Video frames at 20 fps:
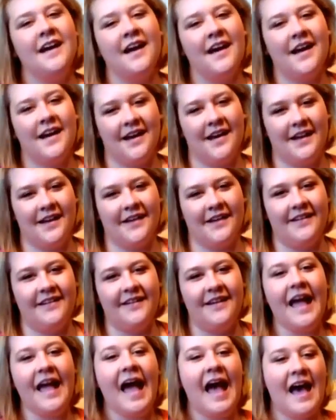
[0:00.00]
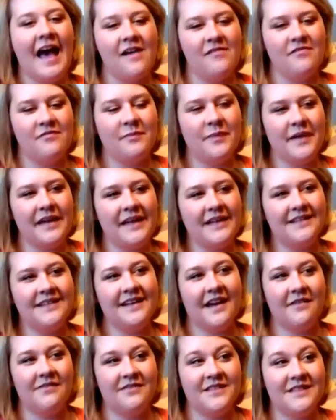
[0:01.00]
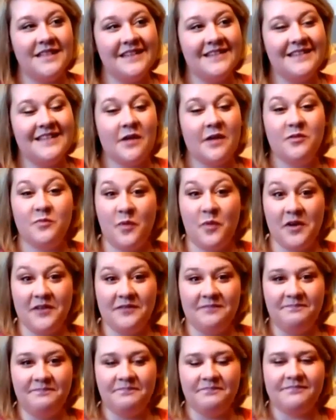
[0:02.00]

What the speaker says: Have been deaf since I was born.